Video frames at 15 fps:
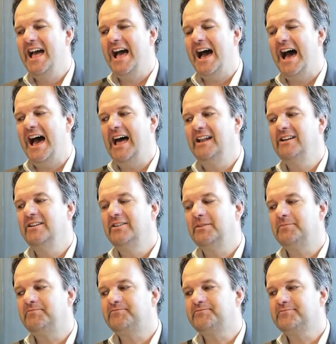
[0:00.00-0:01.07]
And
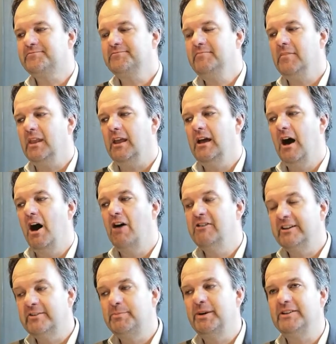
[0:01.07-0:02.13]
our
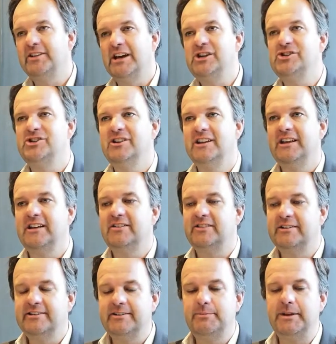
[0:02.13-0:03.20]
expectation is,
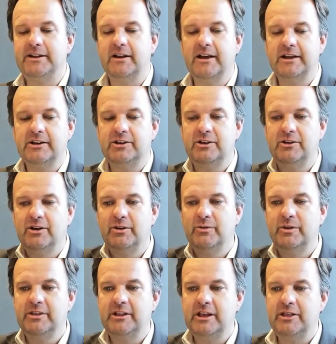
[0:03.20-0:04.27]
it's a bit like,
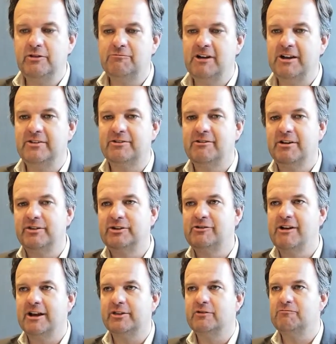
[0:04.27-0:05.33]
in the race around the
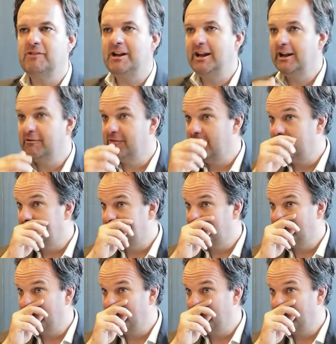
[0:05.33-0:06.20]
track, the relay race.